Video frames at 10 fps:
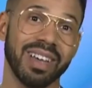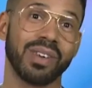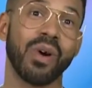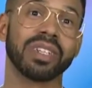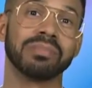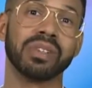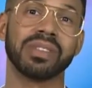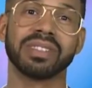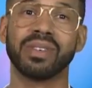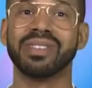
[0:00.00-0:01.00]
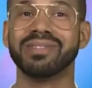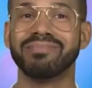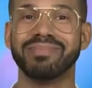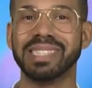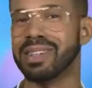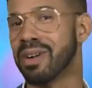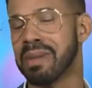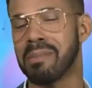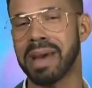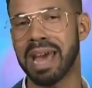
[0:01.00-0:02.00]
Of course, most of us don't need to learn
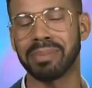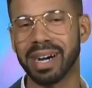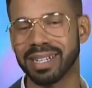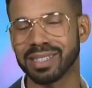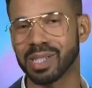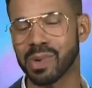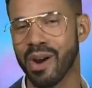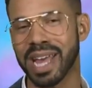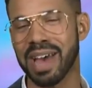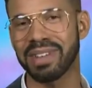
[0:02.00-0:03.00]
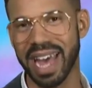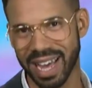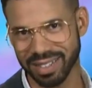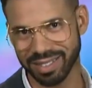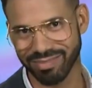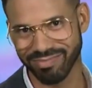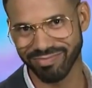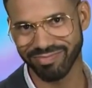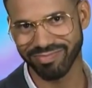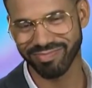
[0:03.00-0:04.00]
about bad puns because we already have dads.
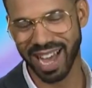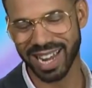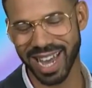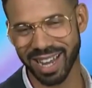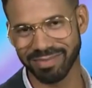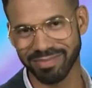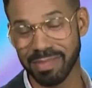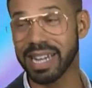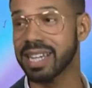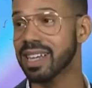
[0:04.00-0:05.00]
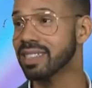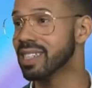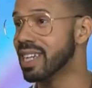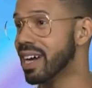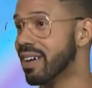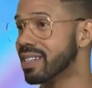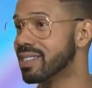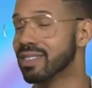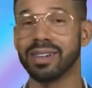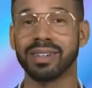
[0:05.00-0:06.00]
Hi, Dad. My dad's actually
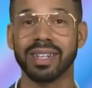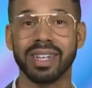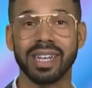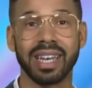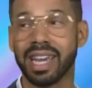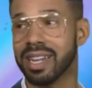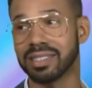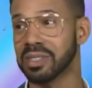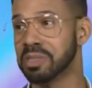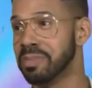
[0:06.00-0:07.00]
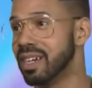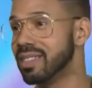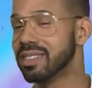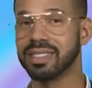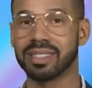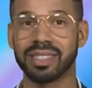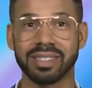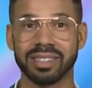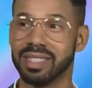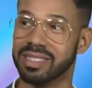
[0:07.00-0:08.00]
hilarious, and he doesn't use puns. He's
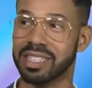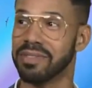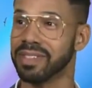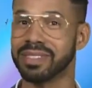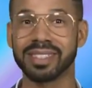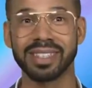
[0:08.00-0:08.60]
different.